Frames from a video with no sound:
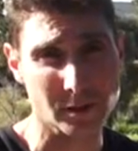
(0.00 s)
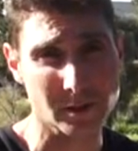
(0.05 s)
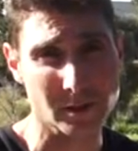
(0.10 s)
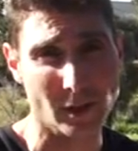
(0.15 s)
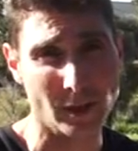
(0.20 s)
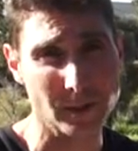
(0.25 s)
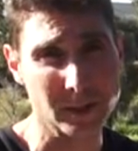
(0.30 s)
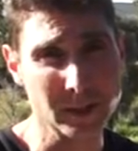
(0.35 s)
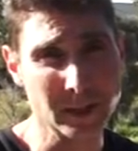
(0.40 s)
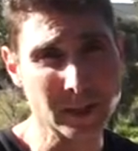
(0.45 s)

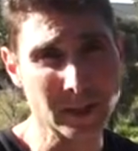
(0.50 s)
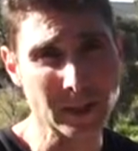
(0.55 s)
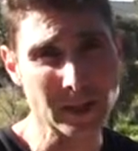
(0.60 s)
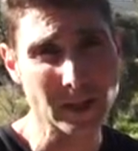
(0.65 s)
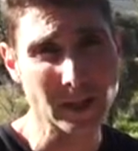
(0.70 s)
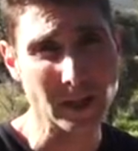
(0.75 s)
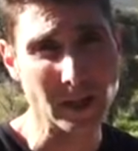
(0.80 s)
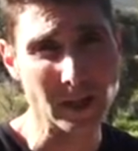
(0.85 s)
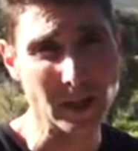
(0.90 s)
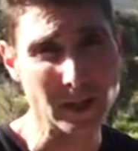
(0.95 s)
So
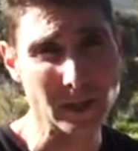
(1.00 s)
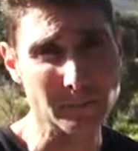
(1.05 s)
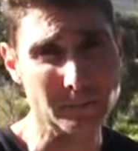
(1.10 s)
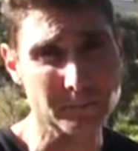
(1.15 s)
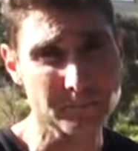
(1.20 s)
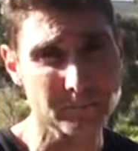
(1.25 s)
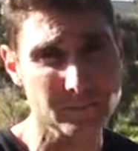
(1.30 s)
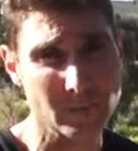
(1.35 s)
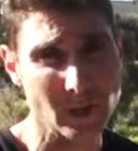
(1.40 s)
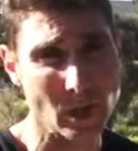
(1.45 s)

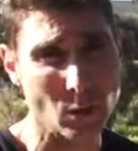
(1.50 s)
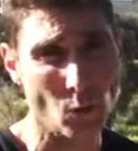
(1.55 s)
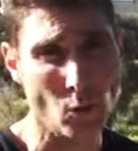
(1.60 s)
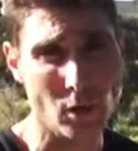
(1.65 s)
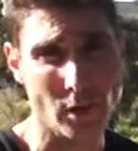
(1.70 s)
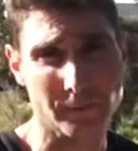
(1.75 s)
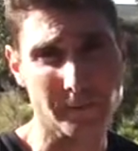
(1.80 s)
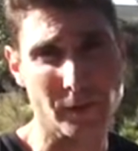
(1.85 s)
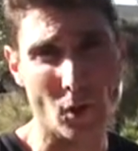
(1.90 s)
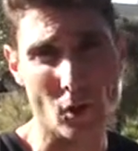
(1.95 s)

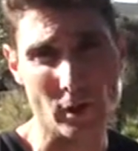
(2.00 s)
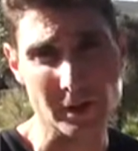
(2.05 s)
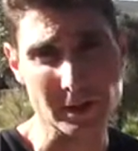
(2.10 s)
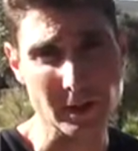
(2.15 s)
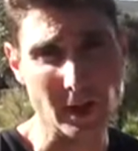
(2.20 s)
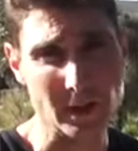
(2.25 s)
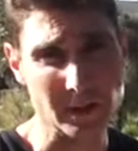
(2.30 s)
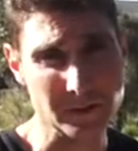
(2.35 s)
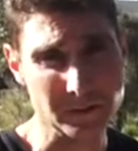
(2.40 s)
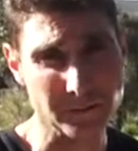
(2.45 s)
what I've gone and
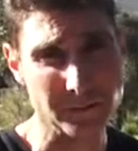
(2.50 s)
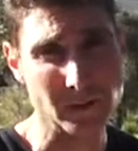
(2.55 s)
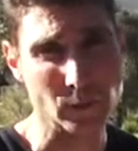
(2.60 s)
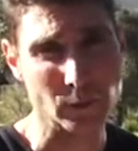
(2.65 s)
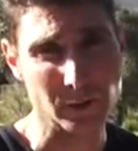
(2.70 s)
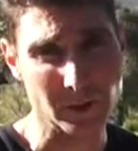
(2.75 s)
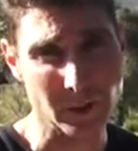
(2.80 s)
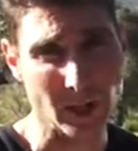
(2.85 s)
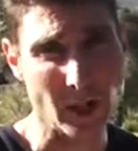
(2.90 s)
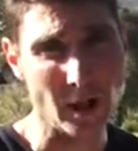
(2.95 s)
done is
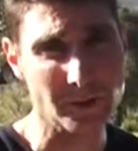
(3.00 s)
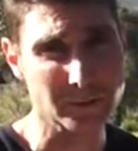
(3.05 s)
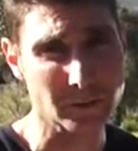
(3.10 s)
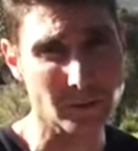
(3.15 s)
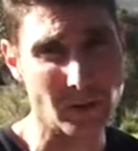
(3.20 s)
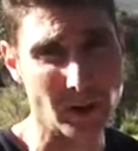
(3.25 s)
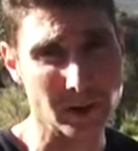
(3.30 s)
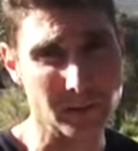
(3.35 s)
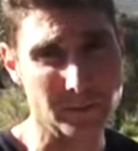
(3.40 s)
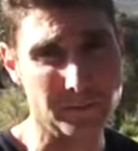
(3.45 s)
filtered an
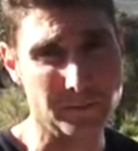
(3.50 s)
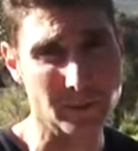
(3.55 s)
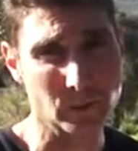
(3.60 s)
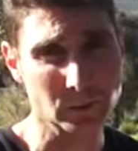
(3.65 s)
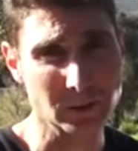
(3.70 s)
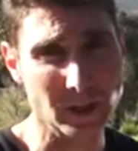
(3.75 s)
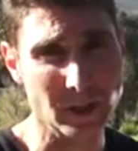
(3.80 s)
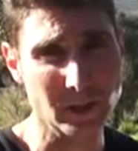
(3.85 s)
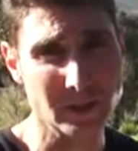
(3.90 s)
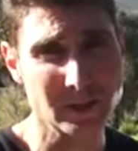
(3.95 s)
aftermarket
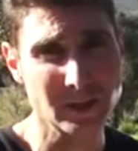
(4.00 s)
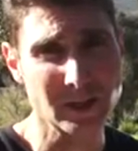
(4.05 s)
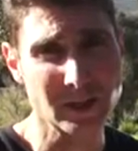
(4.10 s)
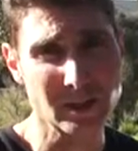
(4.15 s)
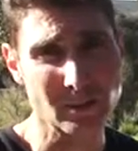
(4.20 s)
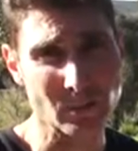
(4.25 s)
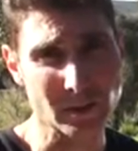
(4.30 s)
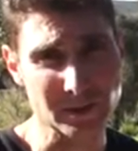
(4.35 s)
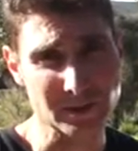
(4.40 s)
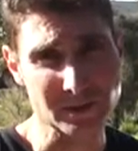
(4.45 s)
filter,
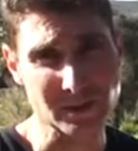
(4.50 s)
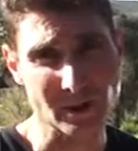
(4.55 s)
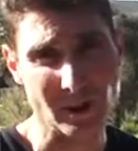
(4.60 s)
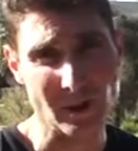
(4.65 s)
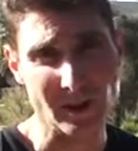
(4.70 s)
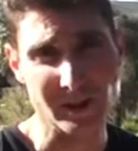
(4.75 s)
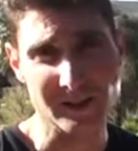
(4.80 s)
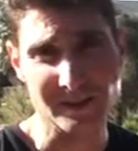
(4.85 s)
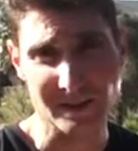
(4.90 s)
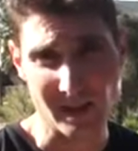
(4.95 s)
which
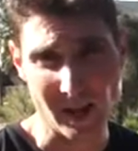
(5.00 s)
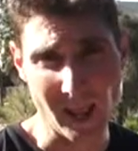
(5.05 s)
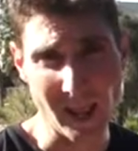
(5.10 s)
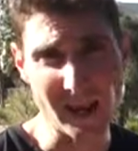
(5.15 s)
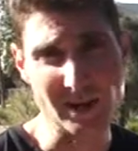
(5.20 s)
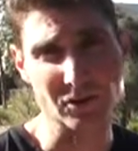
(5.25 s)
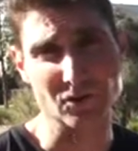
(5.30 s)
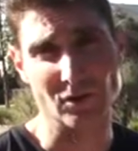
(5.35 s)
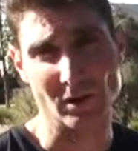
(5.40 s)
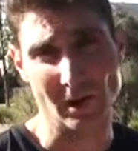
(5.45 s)
is an
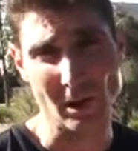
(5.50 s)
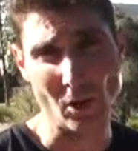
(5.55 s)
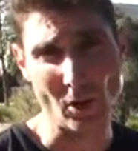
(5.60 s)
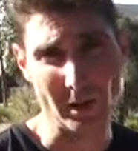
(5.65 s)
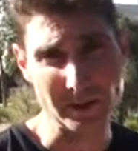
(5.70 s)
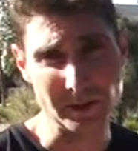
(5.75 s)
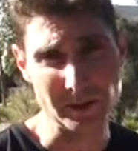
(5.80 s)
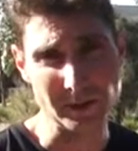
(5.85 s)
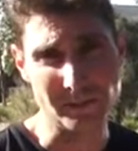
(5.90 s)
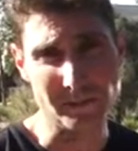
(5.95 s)
extra
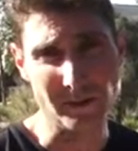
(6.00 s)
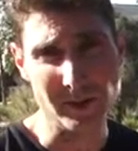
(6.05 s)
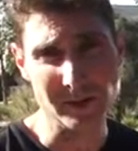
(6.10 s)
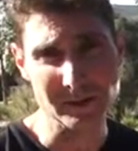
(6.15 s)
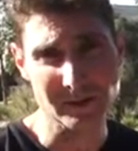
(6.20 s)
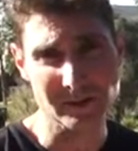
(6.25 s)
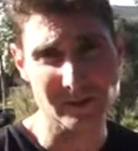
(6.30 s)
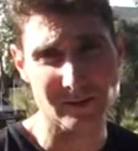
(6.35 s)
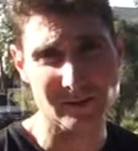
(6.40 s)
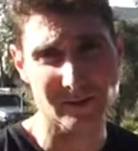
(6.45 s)
line of
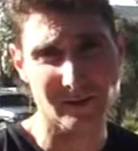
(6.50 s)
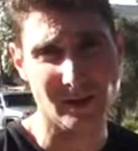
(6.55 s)
defence